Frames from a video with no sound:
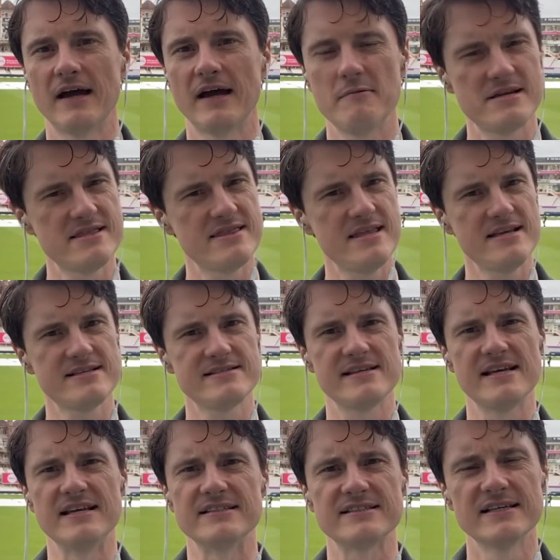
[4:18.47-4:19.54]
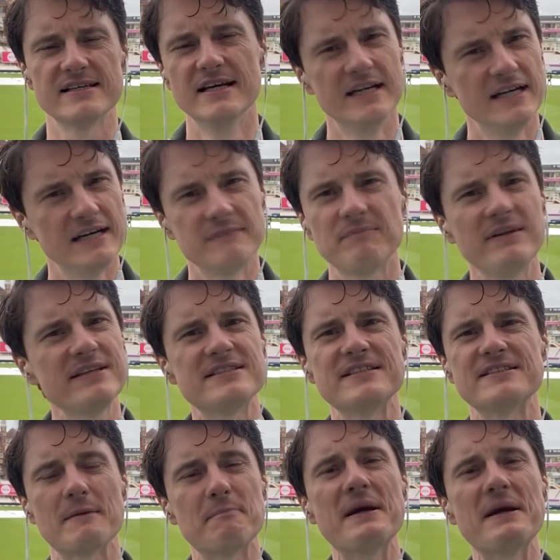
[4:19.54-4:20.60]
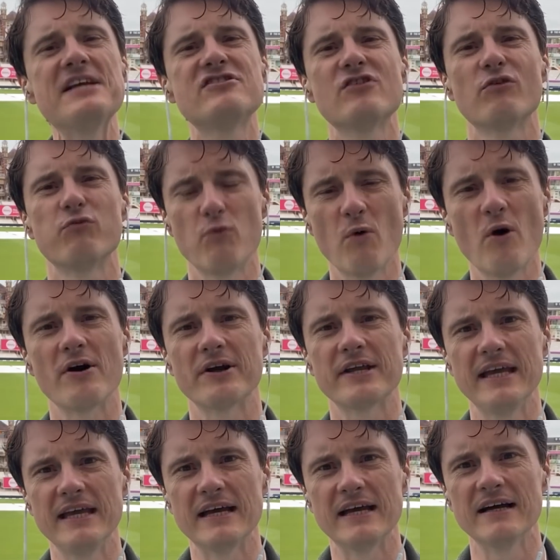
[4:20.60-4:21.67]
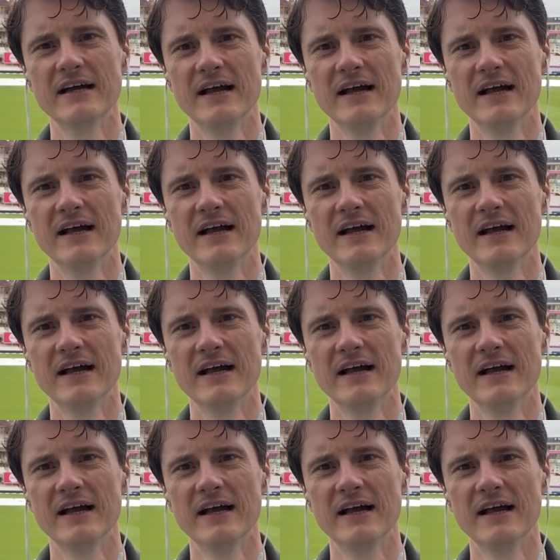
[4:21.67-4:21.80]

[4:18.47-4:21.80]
I mean, this is a piece of work here.